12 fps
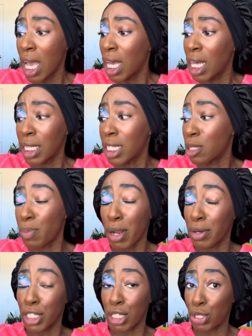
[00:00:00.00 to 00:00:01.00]
The
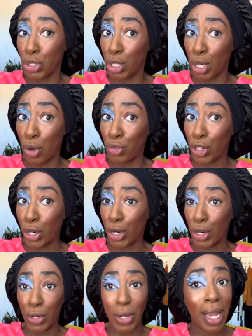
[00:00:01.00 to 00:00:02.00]
spirit just took over,
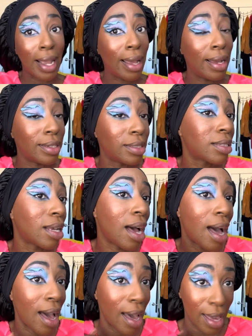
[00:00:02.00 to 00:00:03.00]
girl, and
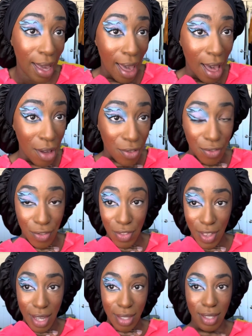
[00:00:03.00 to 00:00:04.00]
I have
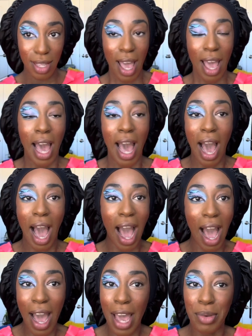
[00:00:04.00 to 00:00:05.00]
this.
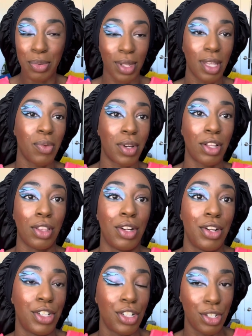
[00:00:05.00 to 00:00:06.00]
I really want to
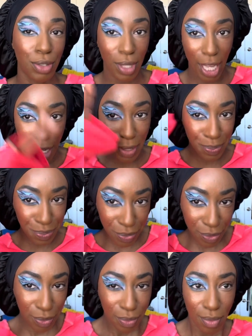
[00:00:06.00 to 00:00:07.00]
learn to do like
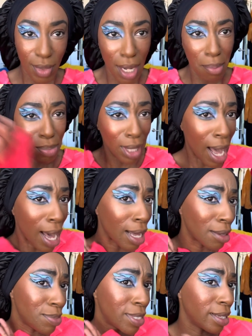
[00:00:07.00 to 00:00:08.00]

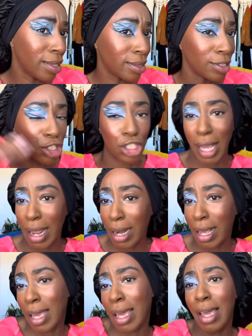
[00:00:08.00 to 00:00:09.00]
blobs and
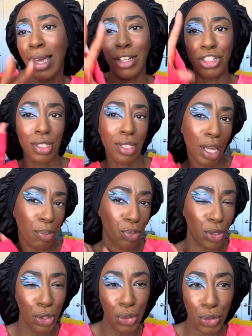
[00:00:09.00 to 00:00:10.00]
shading and just like
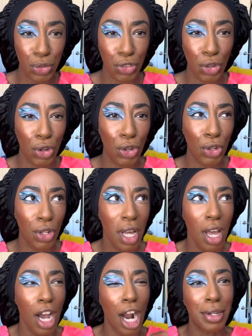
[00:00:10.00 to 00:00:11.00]
beautiful
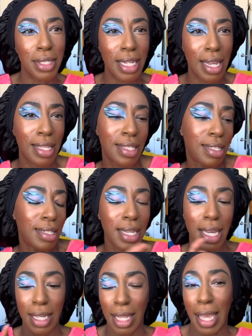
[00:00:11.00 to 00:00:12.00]

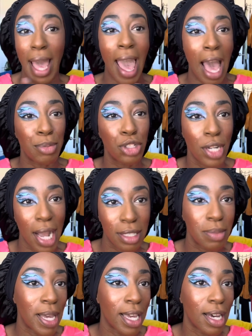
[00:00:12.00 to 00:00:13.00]
artistic like abstract
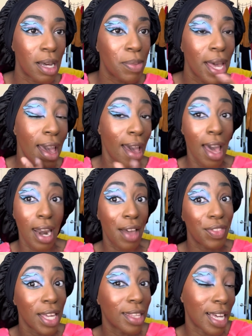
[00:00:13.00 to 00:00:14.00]
makeup, and I
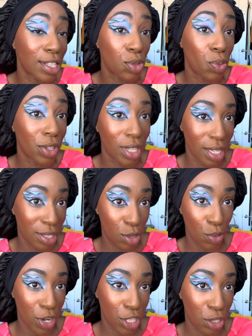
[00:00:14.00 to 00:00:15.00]
think that's what the
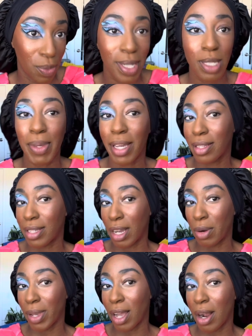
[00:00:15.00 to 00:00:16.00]
inspiration was, because here
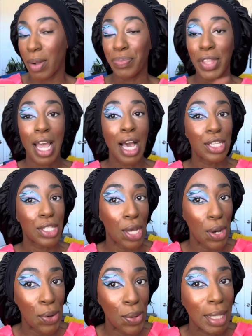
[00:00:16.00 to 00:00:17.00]
we are.
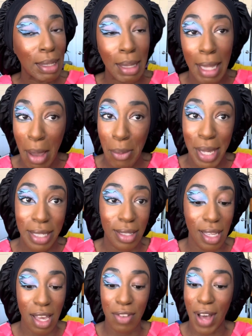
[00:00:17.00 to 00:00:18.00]
So let me
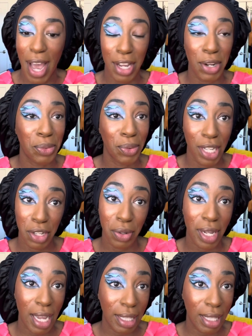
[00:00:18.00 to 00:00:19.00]
see if I can
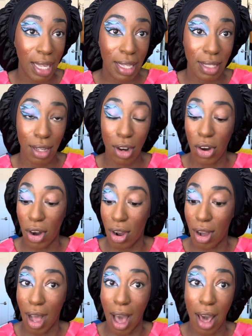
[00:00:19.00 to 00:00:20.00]
recreate this, girl.
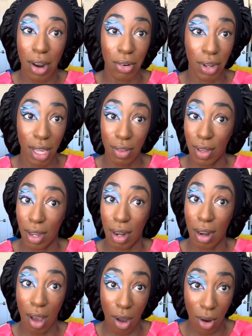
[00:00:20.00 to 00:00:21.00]
I don't even
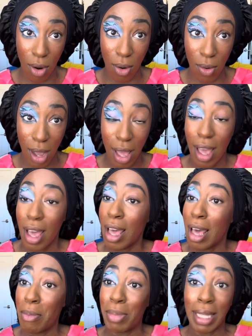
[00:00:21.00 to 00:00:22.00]
know,
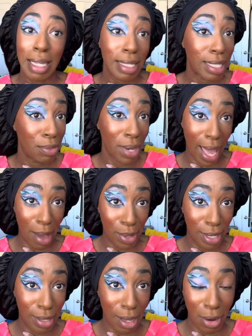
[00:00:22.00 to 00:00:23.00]
but let's see what
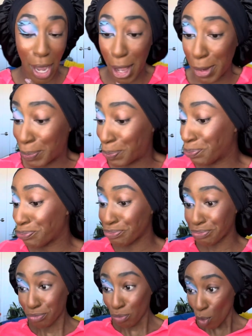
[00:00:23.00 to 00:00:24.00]
happens. Okay,
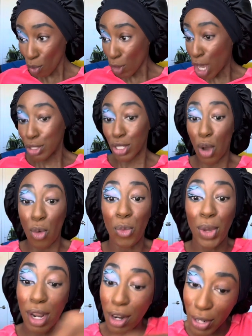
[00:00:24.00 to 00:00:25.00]
so
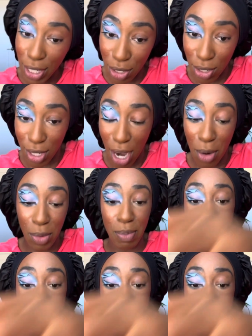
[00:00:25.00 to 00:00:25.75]
we are going to start with my